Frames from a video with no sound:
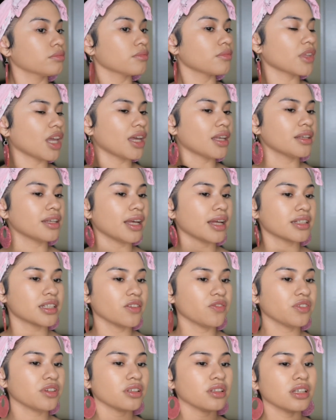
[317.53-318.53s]
And yeah,
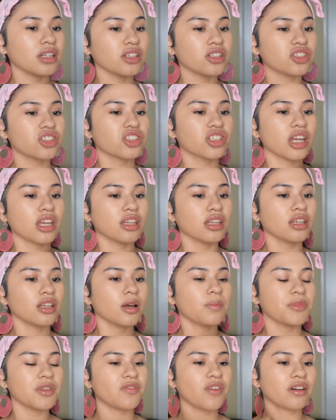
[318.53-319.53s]
definitely shaking
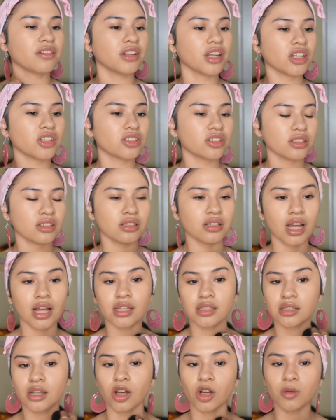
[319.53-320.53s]
up the foundation
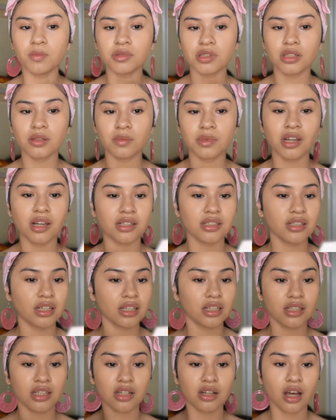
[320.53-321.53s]
has helped it because it
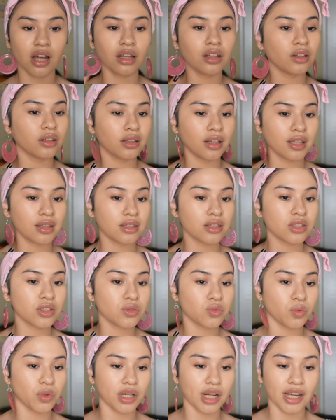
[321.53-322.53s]
did not look like this
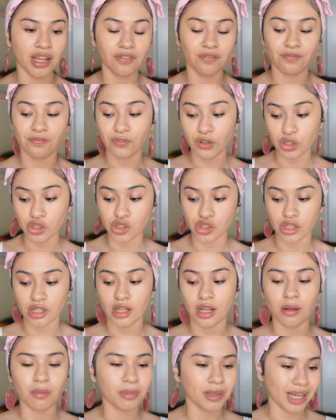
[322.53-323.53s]
when I first
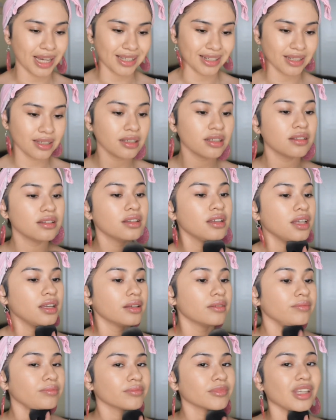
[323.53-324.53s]
applied it.
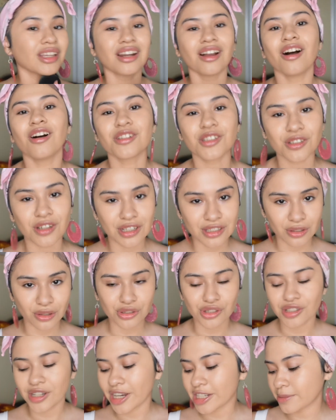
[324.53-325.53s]
And also I told
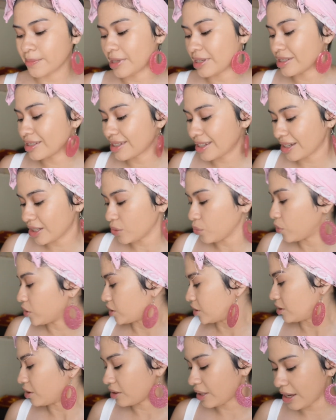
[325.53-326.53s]
you guys my skin
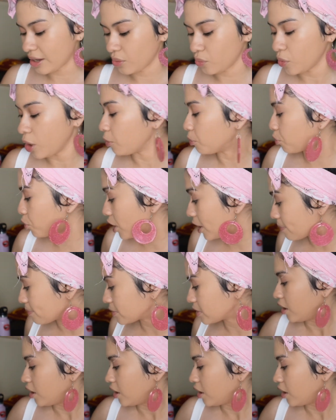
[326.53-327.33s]
wasn't that well prepped.